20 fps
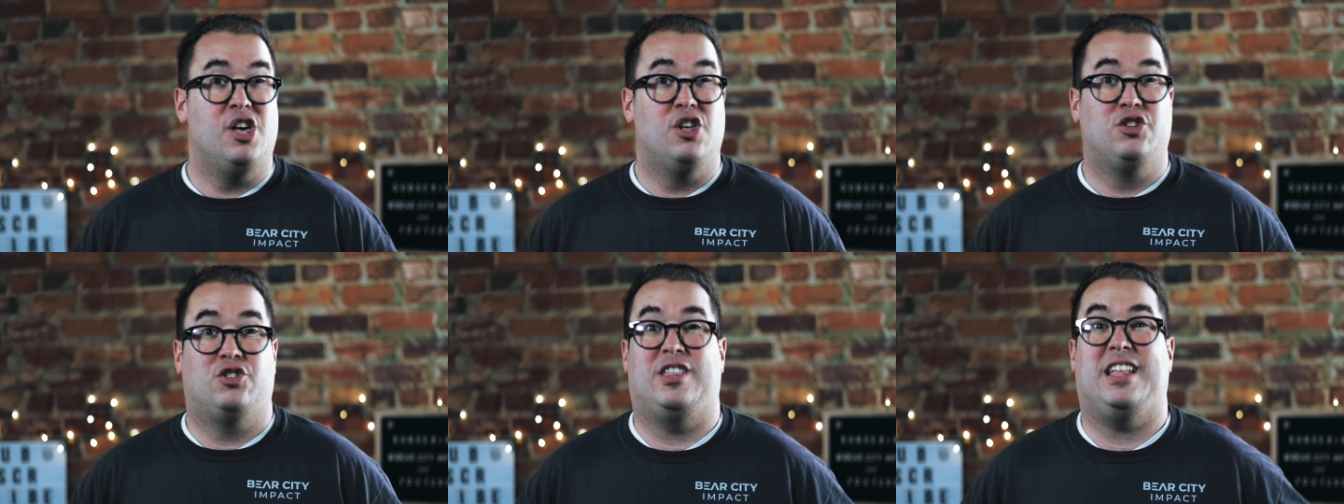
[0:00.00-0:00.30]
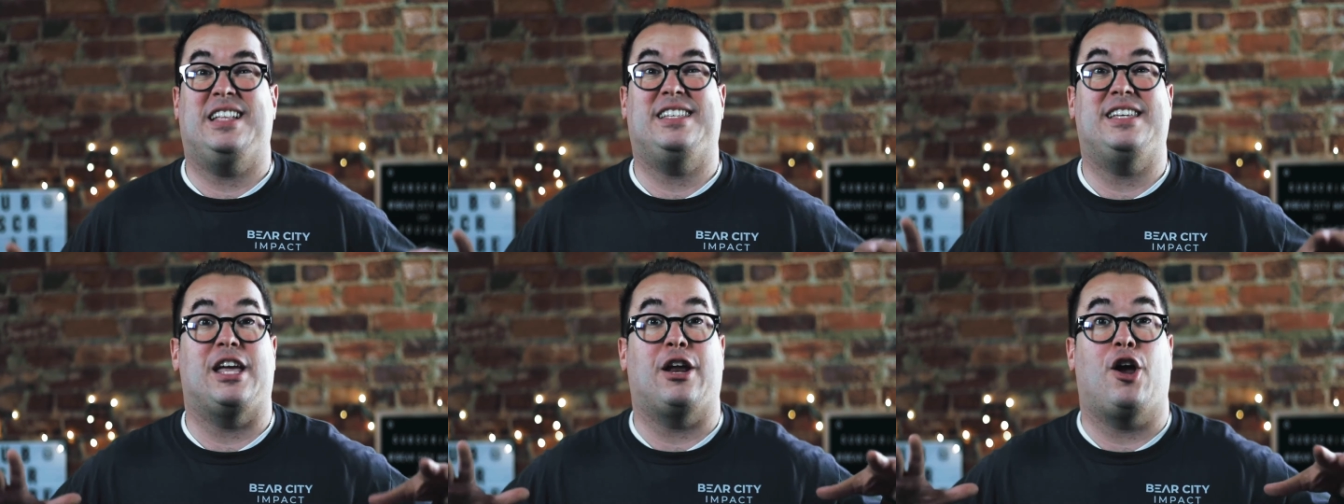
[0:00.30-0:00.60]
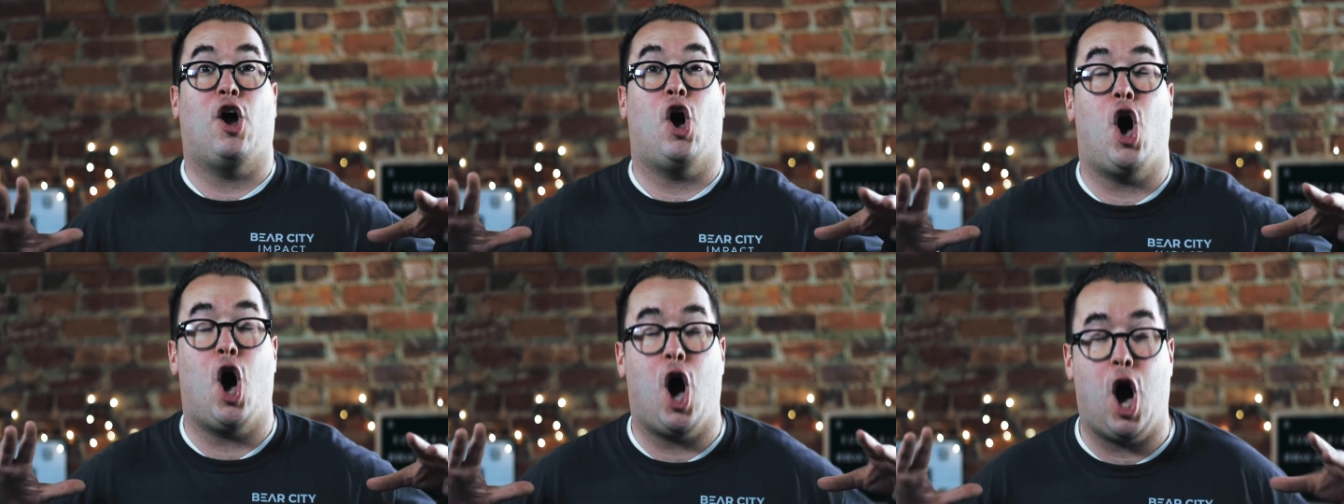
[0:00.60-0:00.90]
So that's an
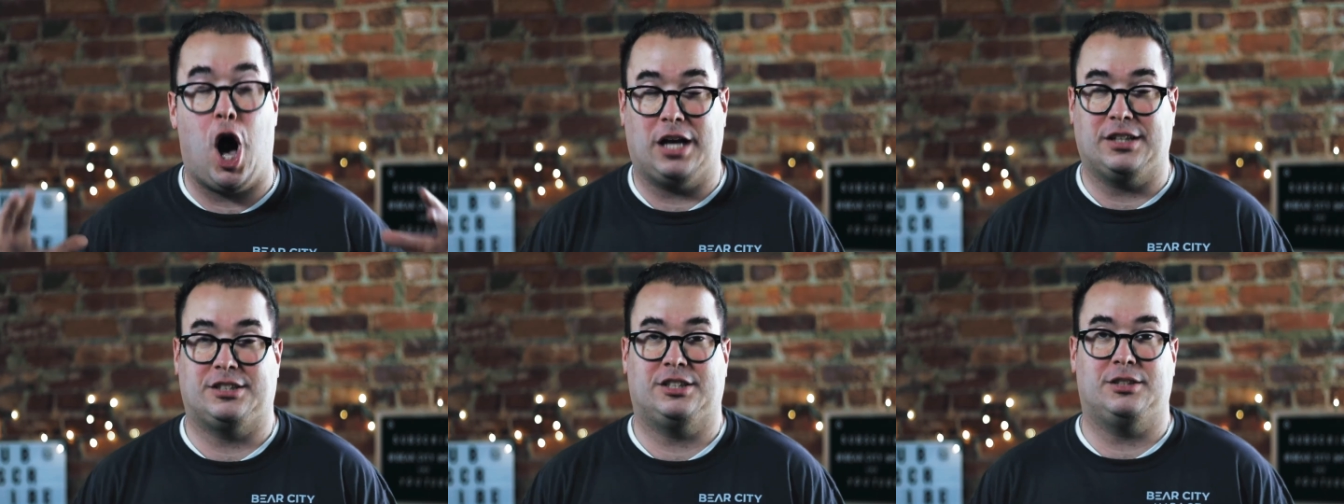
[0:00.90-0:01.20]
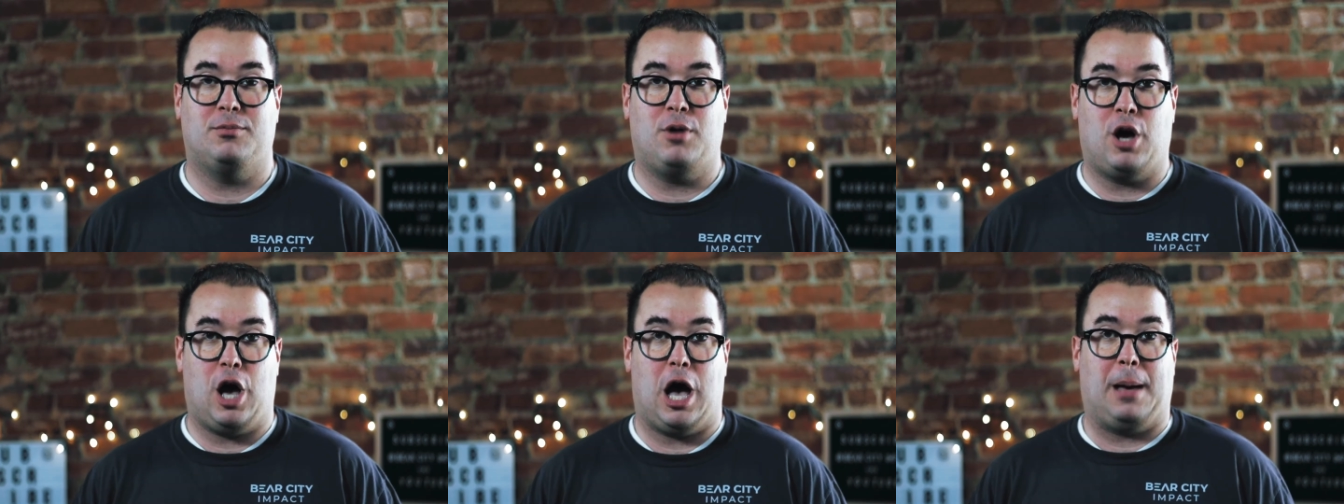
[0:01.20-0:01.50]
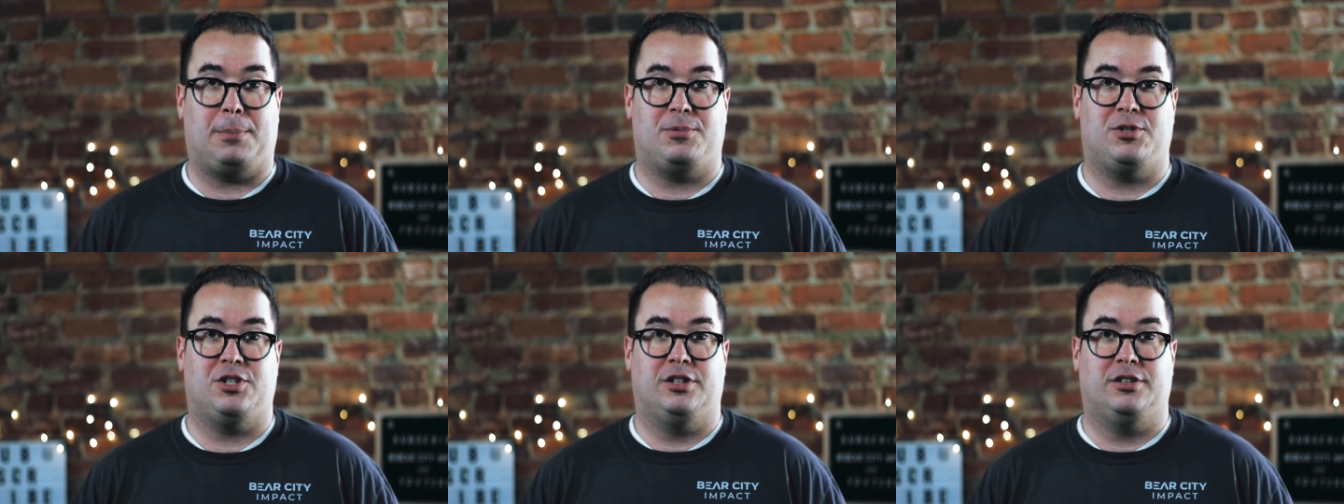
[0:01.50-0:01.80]
awesome
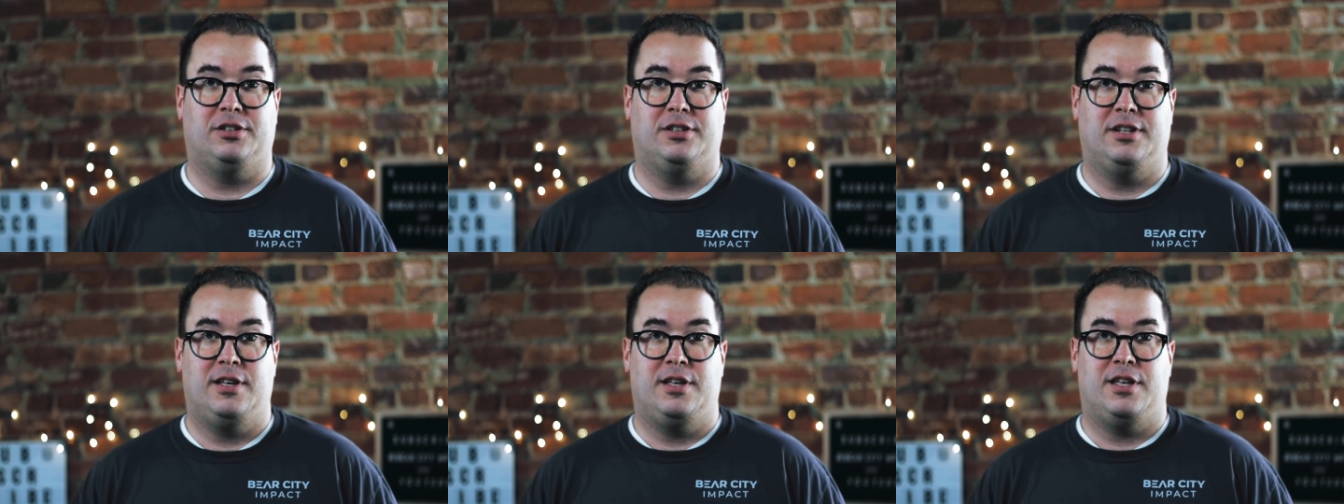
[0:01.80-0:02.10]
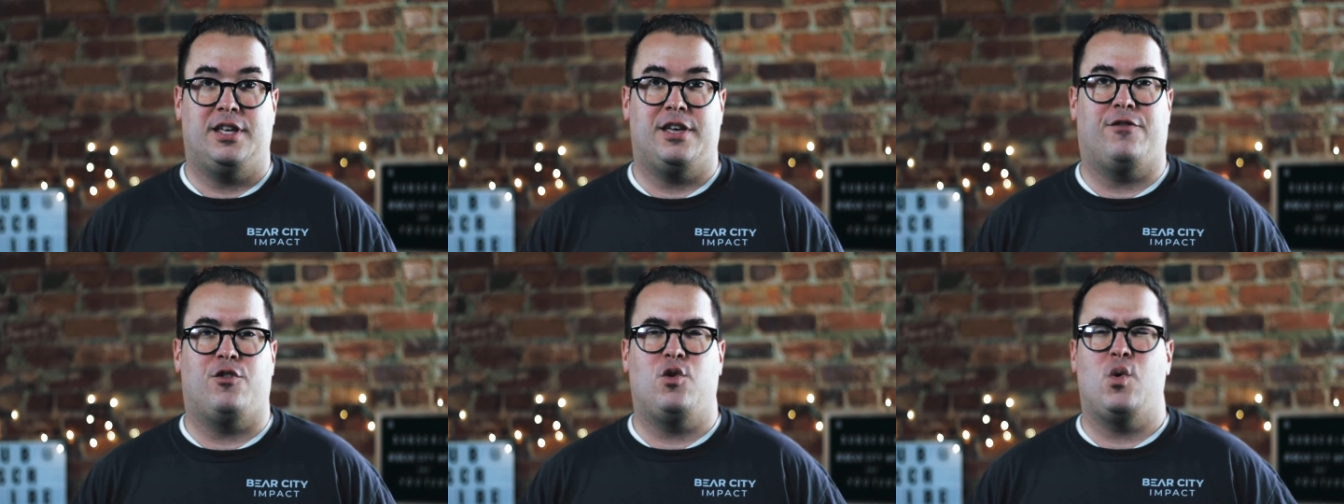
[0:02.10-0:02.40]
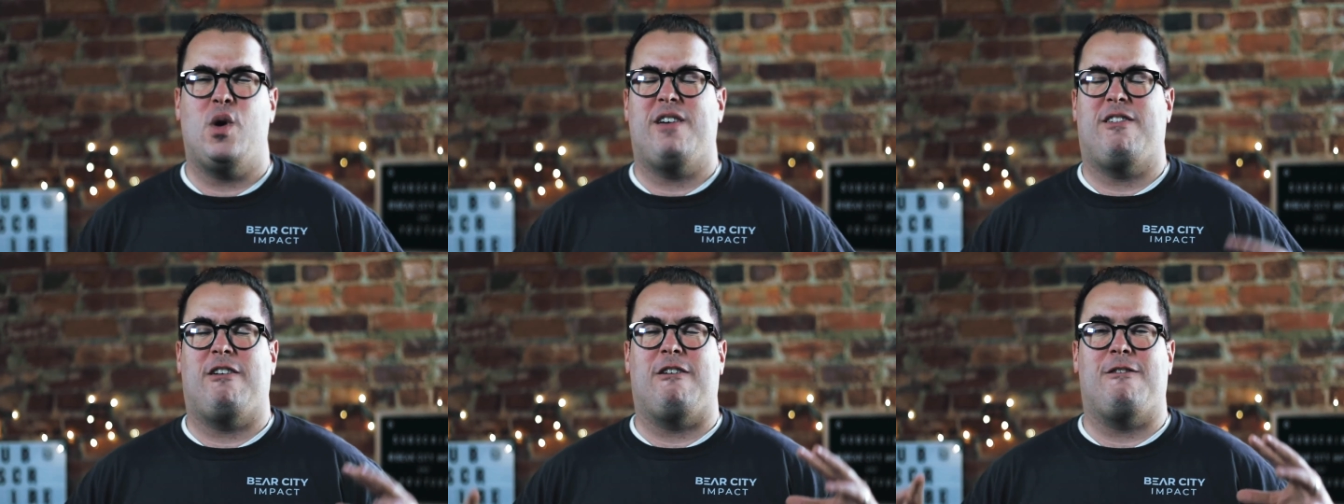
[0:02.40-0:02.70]
option if you
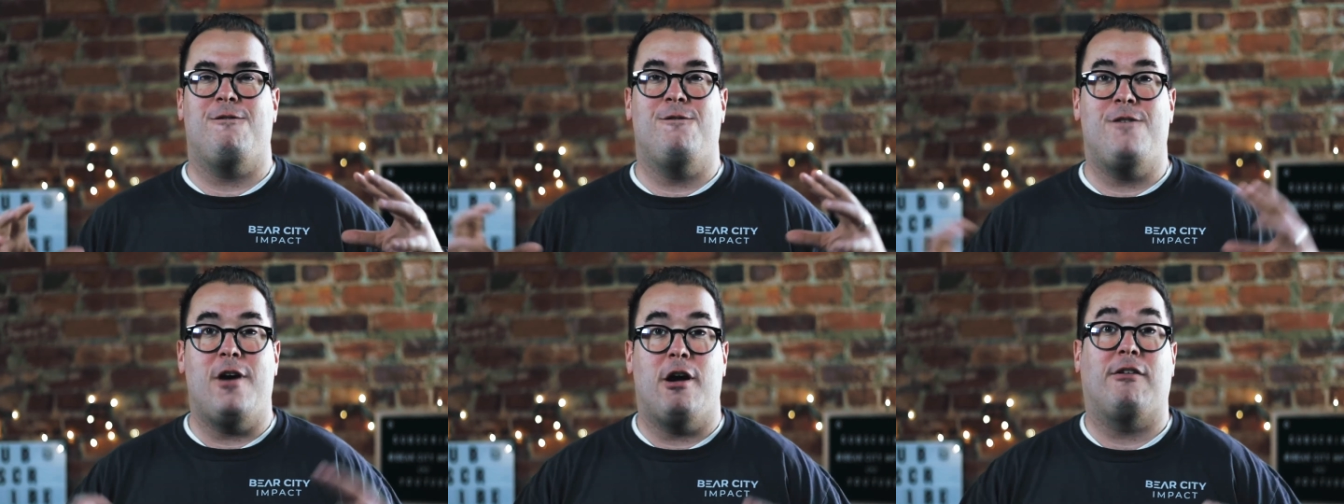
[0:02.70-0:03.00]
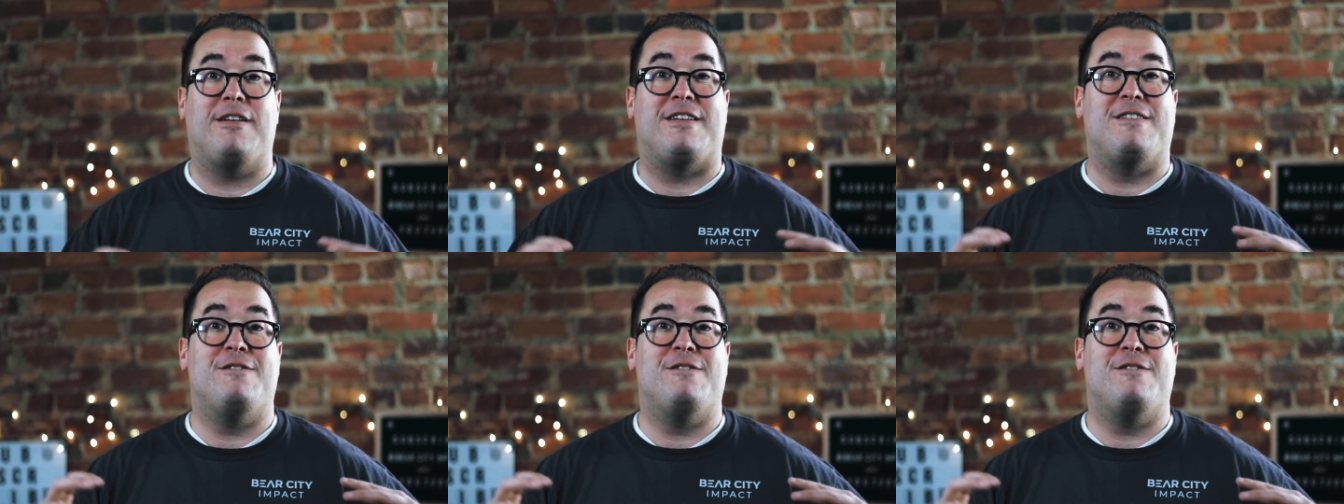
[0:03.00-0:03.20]
have a very,